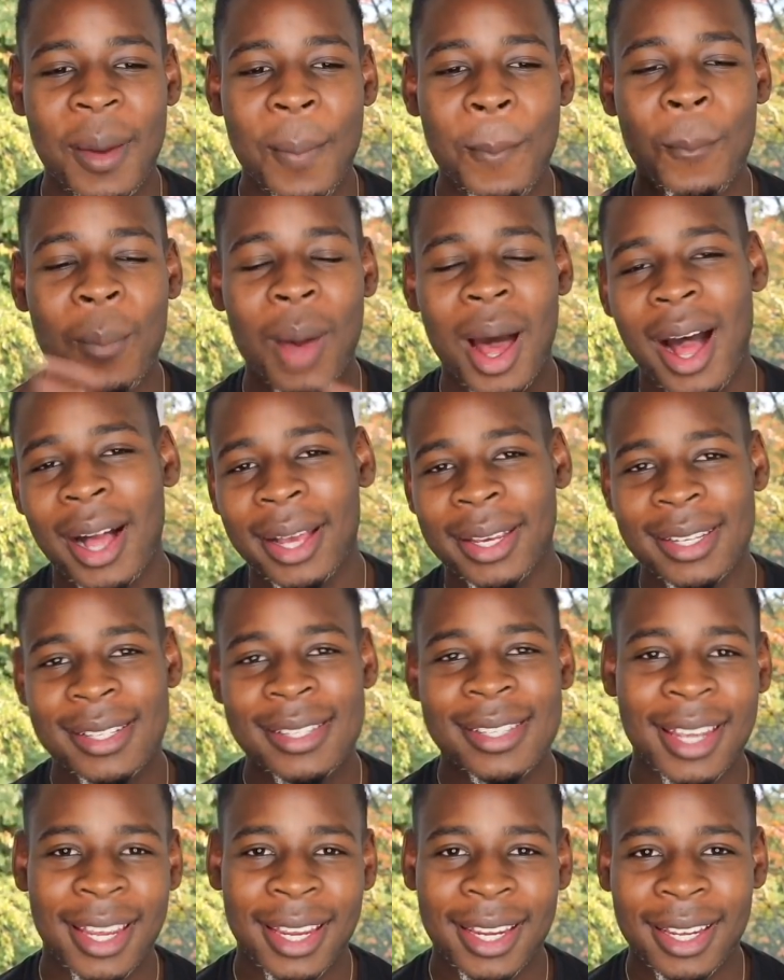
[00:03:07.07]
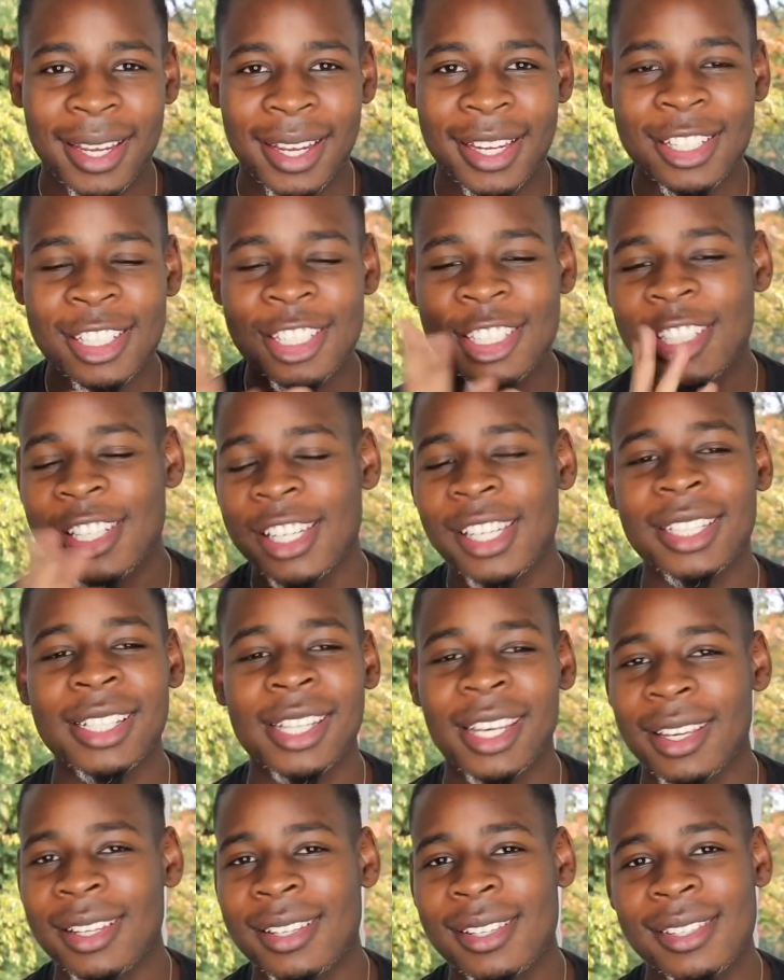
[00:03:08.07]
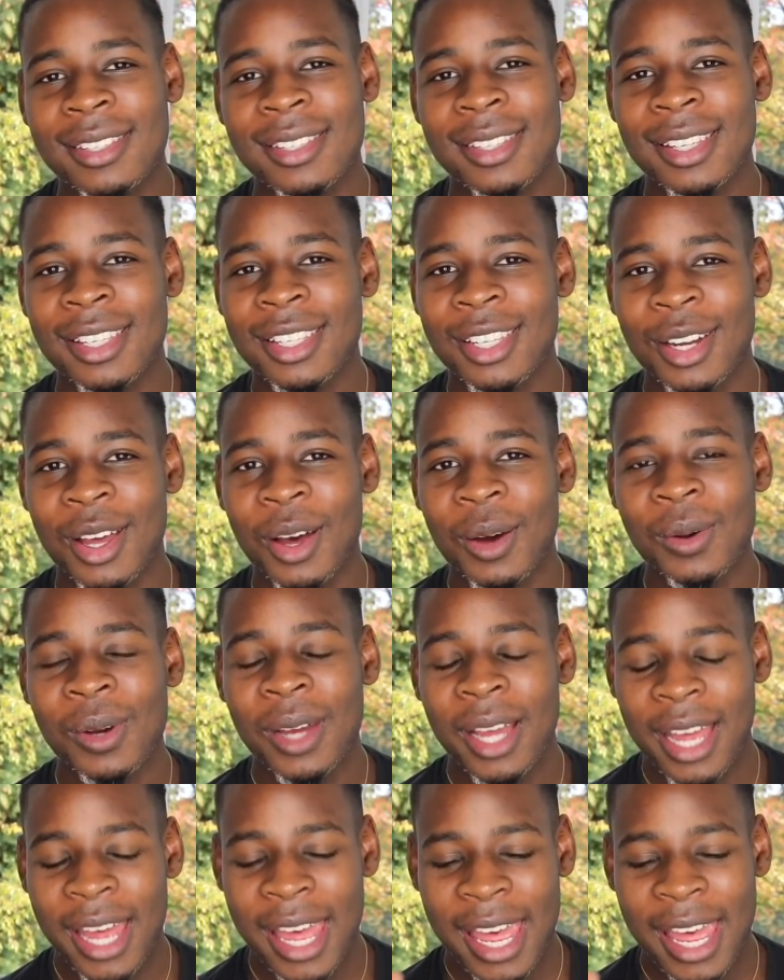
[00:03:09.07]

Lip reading: marketing genius, you know?